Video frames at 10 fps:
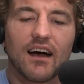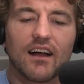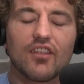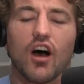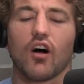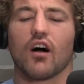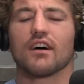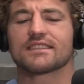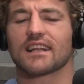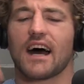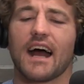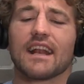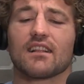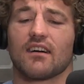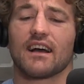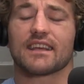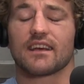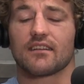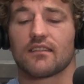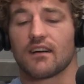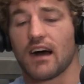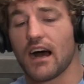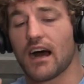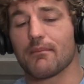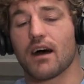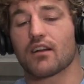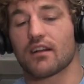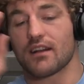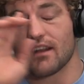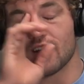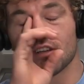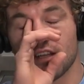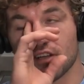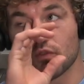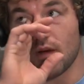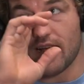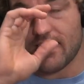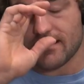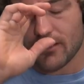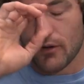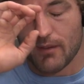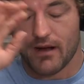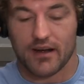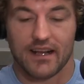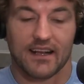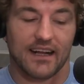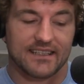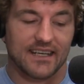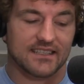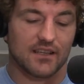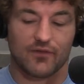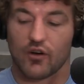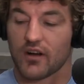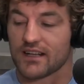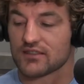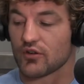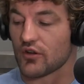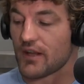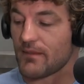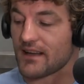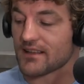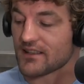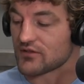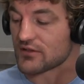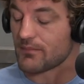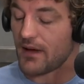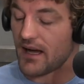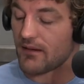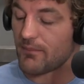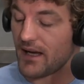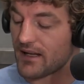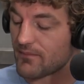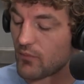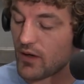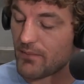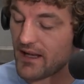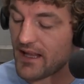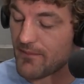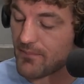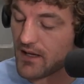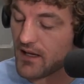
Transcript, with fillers: No, listen, I didn't like it. I, am out on it. Here, here's why. I'll tell you why I'm out on it. And I texted the flow guys and told them I thought this was a bad bad one by them.